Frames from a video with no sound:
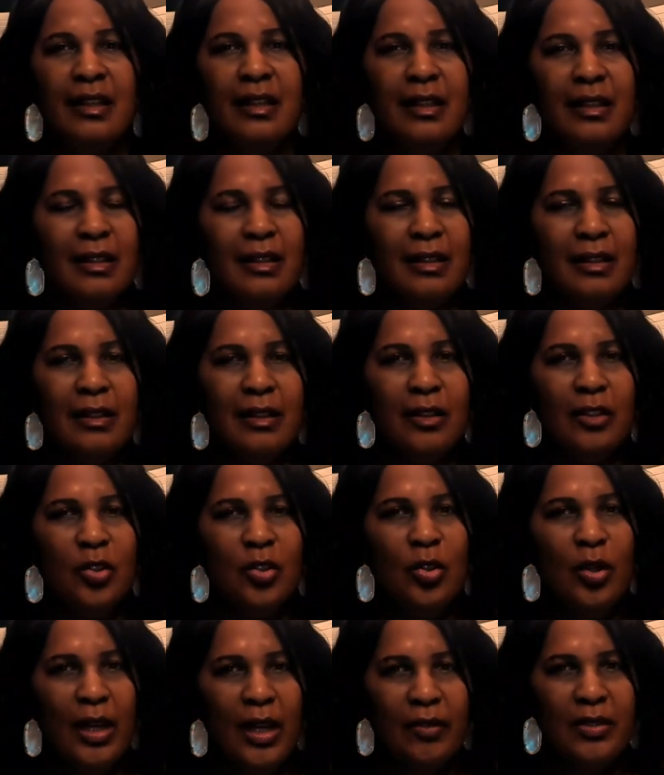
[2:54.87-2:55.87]
look, you
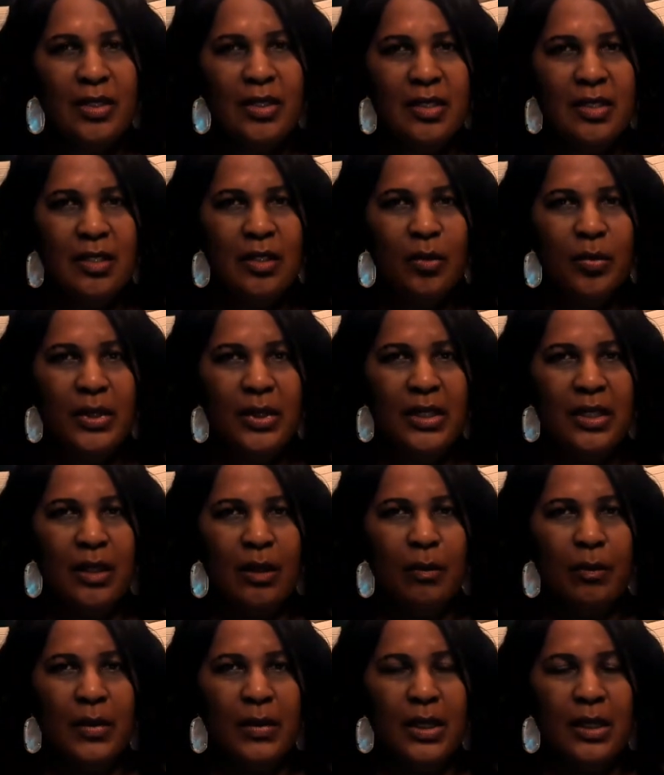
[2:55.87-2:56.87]
don't have to deal with
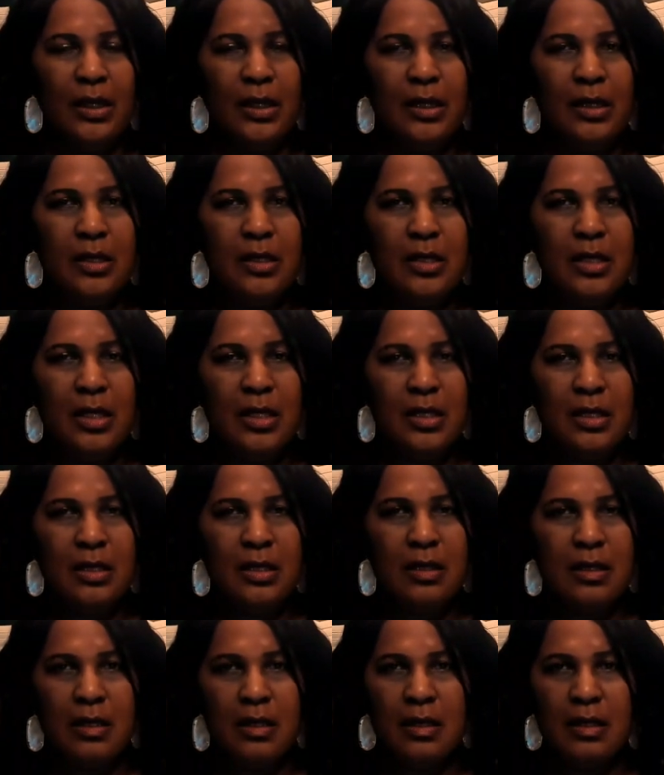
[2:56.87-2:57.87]
them.
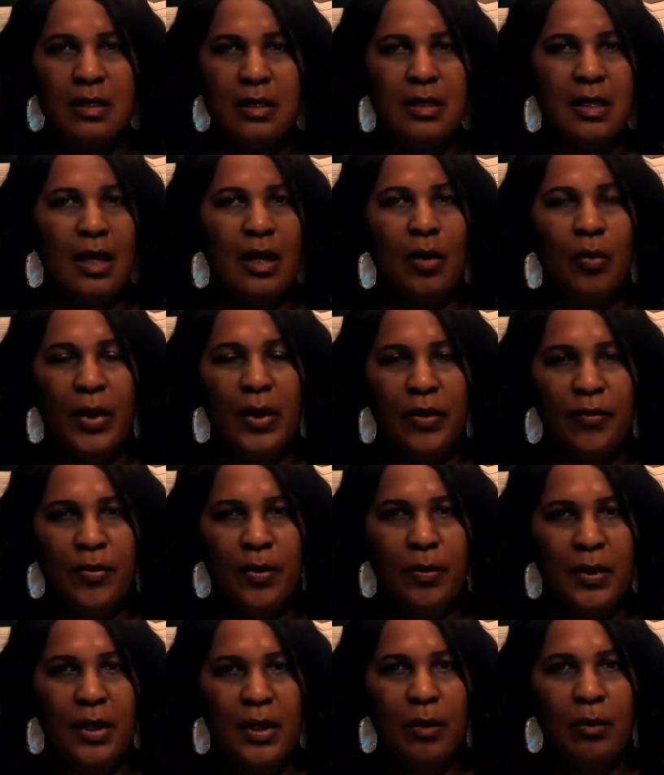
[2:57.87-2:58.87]
Just stay away
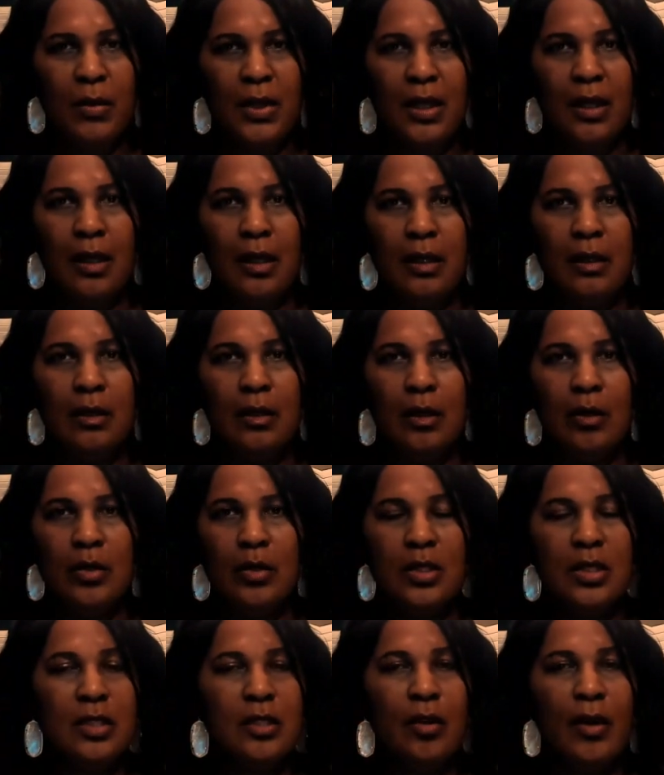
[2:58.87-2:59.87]
from them. You know,
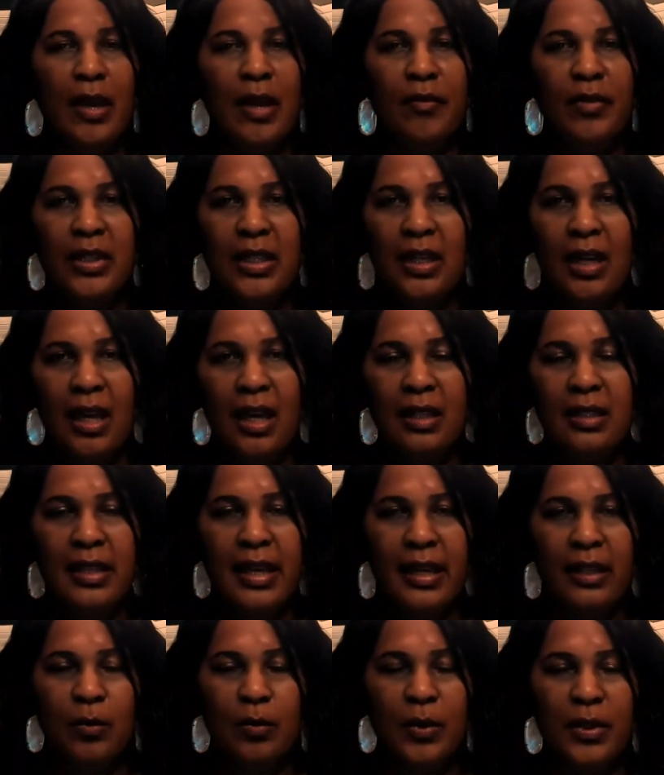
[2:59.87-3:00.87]
just don't have any
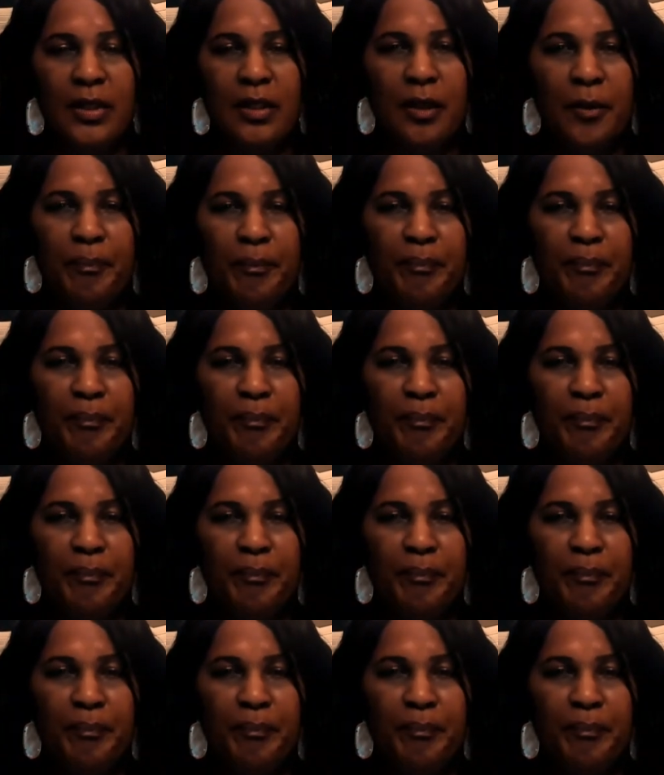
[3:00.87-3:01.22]
contact with them.